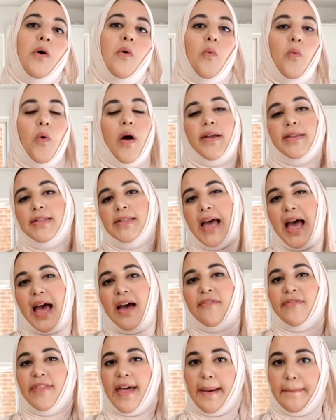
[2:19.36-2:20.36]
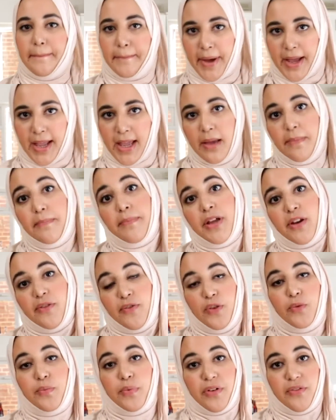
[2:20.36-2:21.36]
want to have that bite, but if
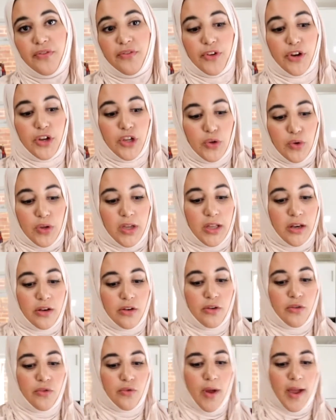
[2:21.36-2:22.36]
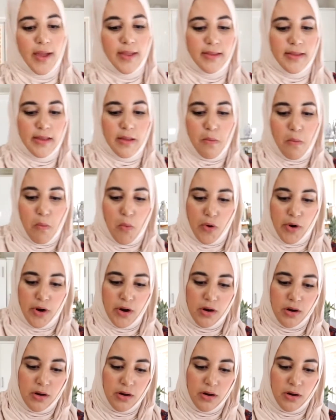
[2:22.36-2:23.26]
you prefer, you can grind it more.